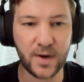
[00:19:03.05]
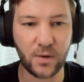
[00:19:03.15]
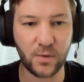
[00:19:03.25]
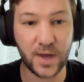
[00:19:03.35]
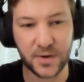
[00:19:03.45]

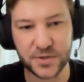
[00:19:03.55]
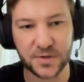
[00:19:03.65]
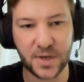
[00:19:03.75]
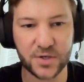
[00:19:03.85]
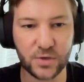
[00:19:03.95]
Although
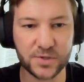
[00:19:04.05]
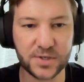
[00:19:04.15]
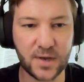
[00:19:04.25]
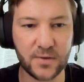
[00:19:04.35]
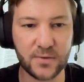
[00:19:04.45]
Satoshi
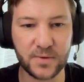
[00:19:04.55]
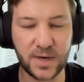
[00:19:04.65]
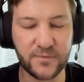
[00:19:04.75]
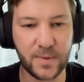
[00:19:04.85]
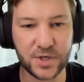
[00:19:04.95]
also
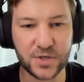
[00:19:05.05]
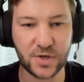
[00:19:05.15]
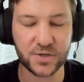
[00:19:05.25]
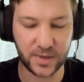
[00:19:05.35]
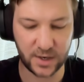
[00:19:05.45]
never mentions
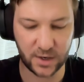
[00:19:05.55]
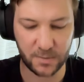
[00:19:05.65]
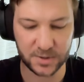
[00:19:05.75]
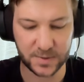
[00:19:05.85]
Austrian economics,